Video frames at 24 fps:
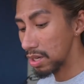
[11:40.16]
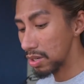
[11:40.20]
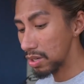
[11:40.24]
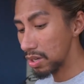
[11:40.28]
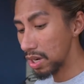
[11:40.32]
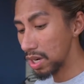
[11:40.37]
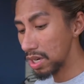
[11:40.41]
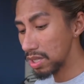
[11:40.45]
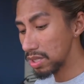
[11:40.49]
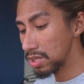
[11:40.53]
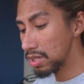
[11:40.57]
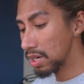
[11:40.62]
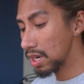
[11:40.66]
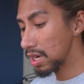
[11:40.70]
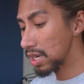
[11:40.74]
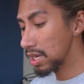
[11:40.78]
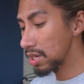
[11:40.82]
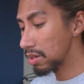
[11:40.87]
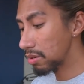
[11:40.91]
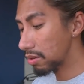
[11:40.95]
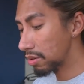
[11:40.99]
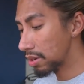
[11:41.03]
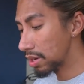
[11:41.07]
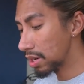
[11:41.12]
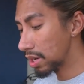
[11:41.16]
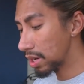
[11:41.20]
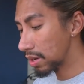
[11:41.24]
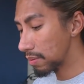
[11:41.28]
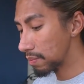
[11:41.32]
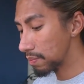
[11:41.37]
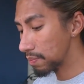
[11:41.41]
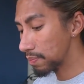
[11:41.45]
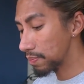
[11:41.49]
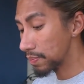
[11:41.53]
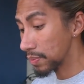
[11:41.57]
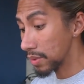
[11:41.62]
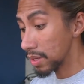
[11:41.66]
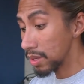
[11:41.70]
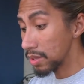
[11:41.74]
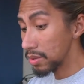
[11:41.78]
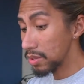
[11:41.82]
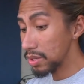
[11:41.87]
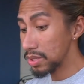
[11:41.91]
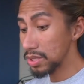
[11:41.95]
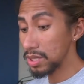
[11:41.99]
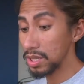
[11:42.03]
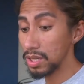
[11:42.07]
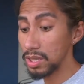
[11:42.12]
regardless they're Leo or not.
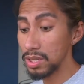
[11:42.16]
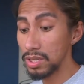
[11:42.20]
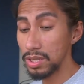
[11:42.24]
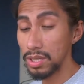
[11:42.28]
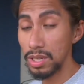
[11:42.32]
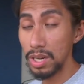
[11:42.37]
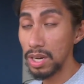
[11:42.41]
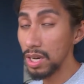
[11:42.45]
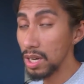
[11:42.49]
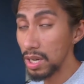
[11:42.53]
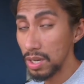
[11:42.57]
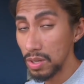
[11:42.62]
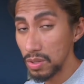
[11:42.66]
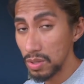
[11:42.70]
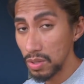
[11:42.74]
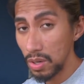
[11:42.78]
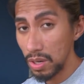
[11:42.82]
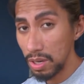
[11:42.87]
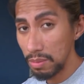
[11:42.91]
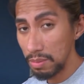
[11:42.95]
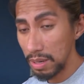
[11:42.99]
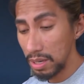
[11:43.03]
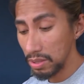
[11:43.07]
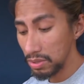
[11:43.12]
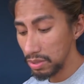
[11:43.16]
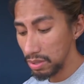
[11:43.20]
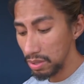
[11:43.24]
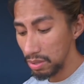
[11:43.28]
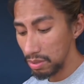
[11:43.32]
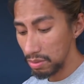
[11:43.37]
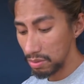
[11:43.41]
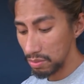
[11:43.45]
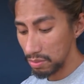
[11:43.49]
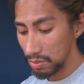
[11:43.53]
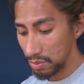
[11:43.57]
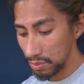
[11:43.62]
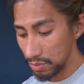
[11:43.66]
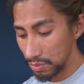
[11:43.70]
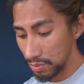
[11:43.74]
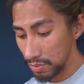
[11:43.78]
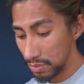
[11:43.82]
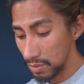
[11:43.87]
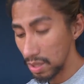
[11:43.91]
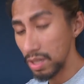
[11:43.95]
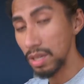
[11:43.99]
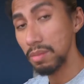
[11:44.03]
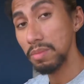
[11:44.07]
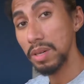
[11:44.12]
There's a Cancerian who's all about you.
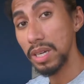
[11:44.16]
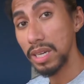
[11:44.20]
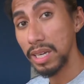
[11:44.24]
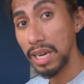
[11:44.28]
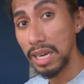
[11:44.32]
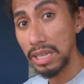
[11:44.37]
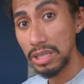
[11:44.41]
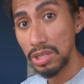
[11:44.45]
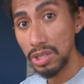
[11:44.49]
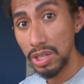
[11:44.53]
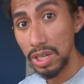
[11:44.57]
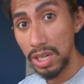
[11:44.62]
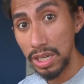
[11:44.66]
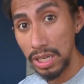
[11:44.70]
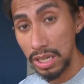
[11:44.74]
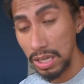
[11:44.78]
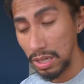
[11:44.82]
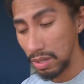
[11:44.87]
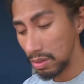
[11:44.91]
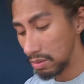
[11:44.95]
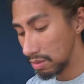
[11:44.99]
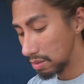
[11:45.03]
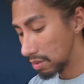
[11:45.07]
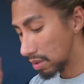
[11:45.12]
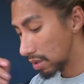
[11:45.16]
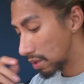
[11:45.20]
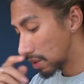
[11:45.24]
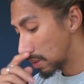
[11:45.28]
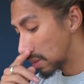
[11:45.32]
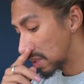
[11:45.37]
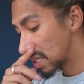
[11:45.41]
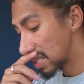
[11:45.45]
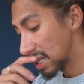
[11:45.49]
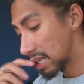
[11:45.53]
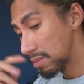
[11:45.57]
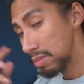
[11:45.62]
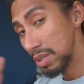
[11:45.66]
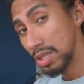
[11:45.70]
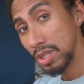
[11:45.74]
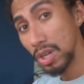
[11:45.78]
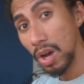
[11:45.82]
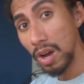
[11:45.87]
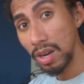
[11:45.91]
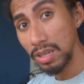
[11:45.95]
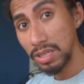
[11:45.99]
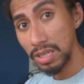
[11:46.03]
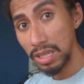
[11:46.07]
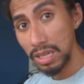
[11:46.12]
It can be a Cancer Leo. It's going to be
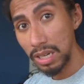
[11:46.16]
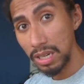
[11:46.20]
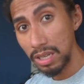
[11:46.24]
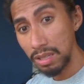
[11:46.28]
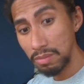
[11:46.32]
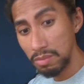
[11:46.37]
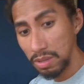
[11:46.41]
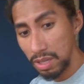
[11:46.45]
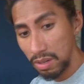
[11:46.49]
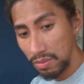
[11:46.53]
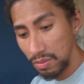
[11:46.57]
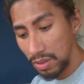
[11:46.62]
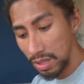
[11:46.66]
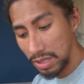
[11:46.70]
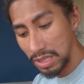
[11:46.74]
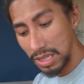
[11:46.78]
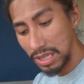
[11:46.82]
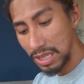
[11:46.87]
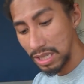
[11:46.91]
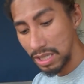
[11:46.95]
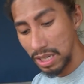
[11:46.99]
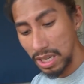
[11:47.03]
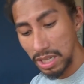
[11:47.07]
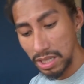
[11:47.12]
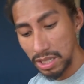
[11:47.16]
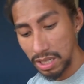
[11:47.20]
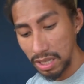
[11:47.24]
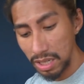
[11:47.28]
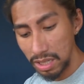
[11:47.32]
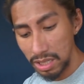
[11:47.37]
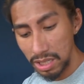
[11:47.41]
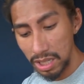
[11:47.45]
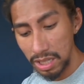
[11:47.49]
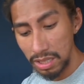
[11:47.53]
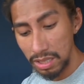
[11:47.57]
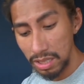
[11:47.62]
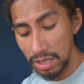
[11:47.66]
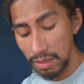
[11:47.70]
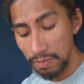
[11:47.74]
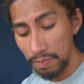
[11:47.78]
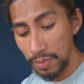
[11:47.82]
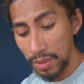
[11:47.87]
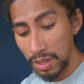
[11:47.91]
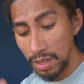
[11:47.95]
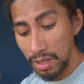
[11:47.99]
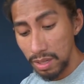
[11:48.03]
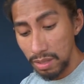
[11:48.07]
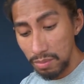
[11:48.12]
toxic a little bit if there's a Shlesha Nakshatra.
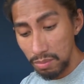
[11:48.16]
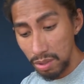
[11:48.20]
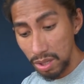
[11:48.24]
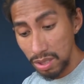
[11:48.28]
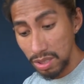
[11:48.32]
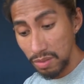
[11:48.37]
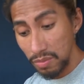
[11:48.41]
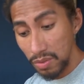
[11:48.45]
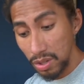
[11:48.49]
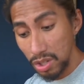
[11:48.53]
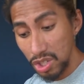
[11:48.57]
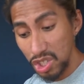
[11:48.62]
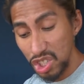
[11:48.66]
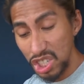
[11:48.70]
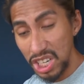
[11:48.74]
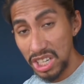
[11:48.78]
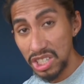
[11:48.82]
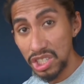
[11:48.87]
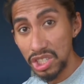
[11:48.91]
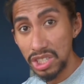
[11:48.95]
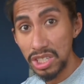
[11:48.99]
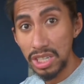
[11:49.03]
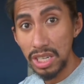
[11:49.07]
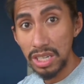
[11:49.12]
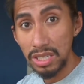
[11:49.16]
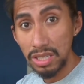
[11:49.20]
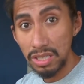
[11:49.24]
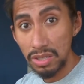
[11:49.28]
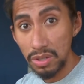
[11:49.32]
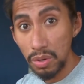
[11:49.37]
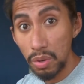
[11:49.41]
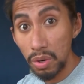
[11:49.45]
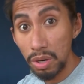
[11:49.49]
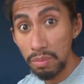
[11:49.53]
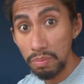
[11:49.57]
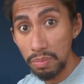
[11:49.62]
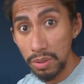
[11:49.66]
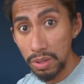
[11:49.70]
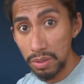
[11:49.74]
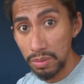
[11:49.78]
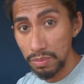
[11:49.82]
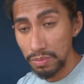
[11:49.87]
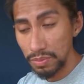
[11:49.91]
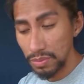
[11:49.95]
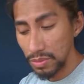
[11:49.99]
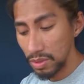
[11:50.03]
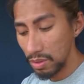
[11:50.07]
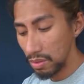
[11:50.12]
Because if you're Jyeshta, it's a Scorpio,
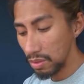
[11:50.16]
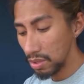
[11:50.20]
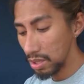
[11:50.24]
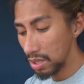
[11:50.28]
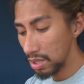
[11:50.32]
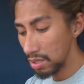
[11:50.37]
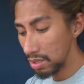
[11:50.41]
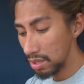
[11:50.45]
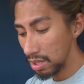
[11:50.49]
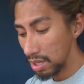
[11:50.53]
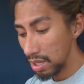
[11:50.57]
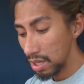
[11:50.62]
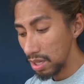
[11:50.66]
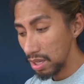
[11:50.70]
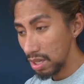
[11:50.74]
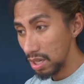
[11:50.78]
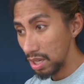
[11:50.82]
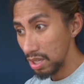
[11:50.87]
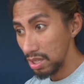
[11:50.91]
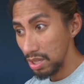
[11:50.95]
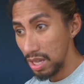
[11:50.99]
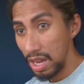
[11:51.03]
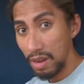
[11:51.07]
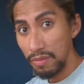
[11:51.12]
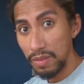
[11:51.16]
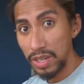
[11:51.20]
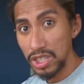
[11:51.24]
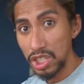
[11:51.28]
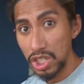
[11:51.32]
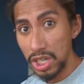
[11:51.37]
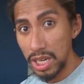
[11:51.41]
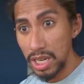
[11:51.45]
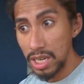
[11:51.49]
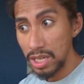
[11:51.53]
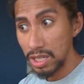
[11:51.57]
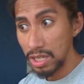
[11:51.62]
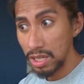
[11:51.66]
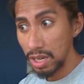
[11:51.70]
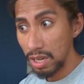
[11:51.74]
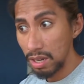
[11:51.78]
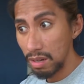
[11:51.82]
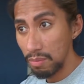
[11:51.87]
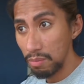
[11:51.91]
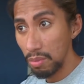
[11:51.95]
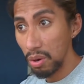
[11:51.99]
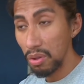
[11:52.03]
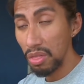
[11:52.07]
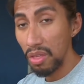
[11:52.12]
okay? And you have a
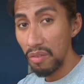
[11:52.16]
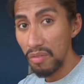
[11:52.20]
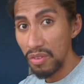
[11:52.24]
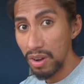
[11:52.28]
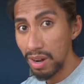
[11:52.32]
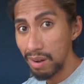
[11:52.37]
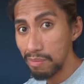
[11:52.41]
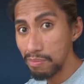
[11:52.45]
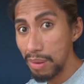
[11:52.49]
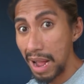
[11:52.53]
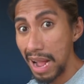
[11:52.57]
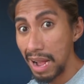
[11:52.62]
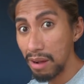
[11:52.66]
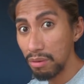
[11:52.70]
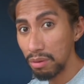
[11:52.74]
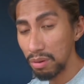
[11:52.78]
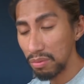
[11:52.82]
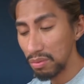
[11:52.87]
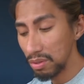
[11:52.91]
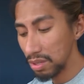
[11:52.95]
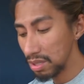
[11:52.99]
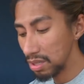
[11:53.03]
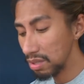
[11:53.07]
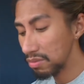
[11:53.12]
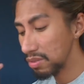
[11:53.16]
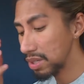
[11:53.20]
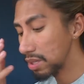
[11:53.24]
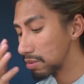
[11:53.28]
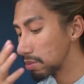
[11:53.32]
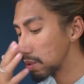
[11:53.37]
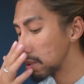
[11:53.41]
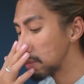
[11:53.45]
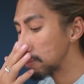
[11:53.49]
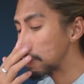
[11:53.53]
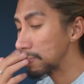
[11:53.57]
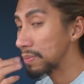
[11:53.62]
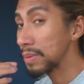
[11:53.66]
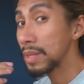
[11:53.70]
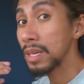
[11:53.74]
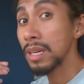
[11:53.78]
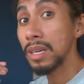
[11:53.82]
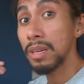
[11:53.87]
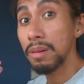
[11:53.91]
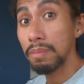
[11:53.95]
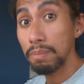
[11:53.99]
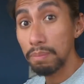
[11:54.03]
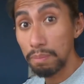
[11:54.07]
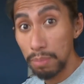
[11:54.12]
Shlesha, both of you are powerful individual.
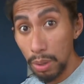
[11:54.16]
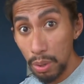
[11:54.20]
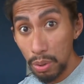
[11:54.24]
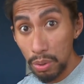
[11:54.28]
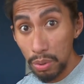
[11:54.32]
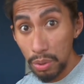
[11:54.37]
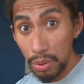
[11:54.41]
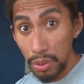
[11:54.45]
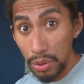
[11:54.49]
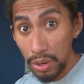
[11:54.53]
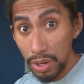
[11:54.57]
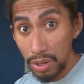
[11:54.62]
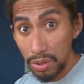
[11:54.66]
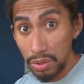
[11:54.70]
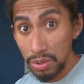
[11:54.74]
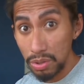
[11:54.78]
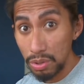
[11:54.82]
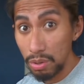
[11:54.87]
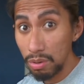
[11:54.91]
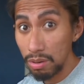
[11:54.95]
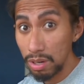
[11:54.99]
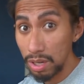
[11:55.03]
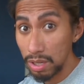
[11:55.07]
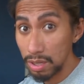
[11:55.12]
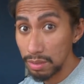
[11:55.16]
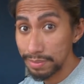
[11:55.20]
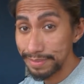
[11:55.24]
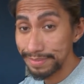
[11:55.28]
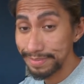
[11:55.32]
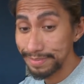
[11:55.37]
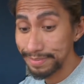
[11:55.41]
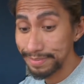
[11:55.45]
Both are controlling.